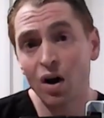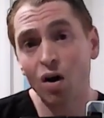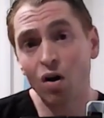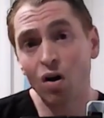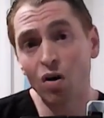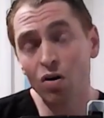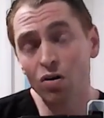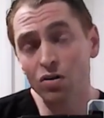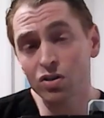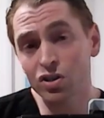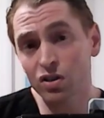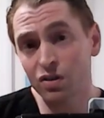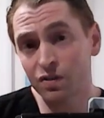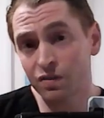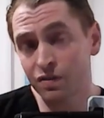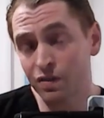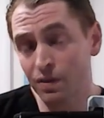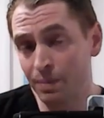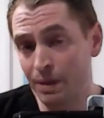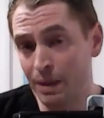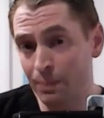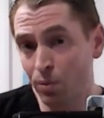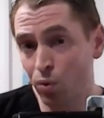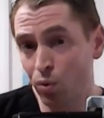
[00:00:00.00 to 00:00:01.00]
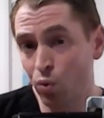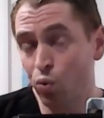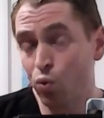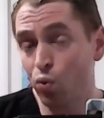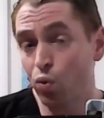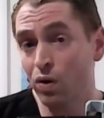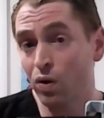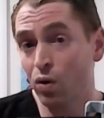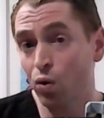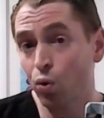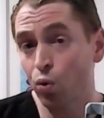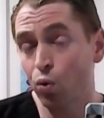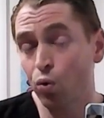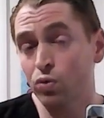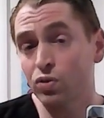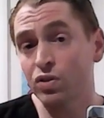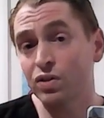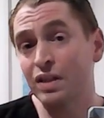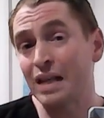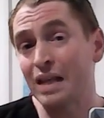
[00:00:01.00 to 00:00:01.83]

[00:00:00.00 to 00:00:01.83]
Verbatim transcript: Also, for people who are older,